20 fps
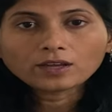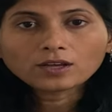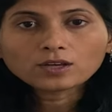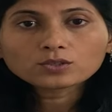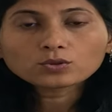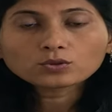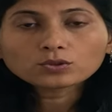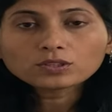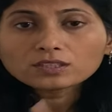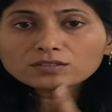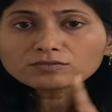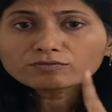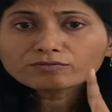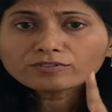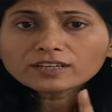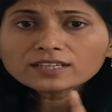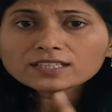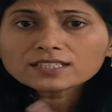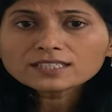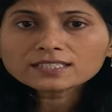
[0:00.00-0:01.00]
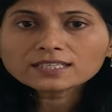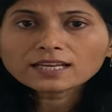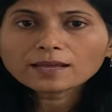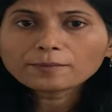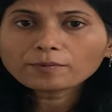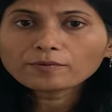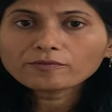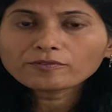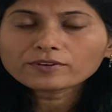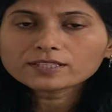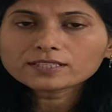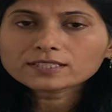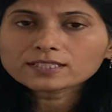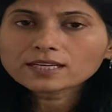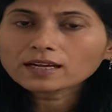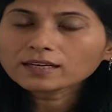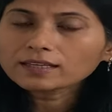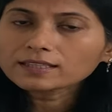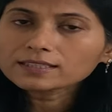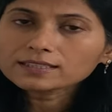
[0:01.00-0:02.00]
So this first step of
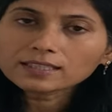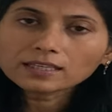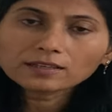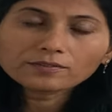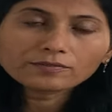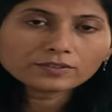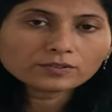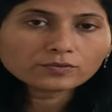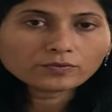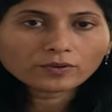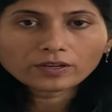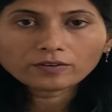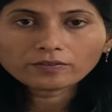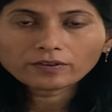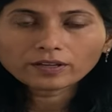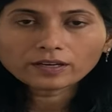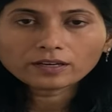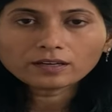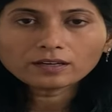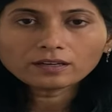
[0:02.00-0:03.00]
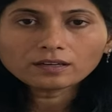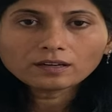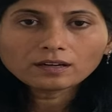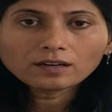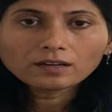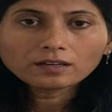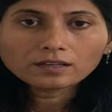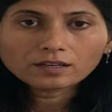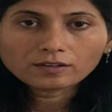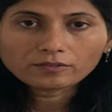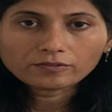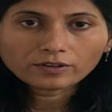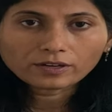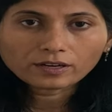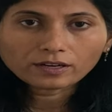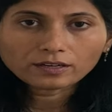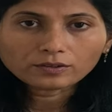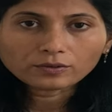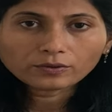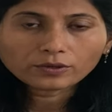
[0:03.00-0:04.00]
Ashtanga itself is very, very difficult.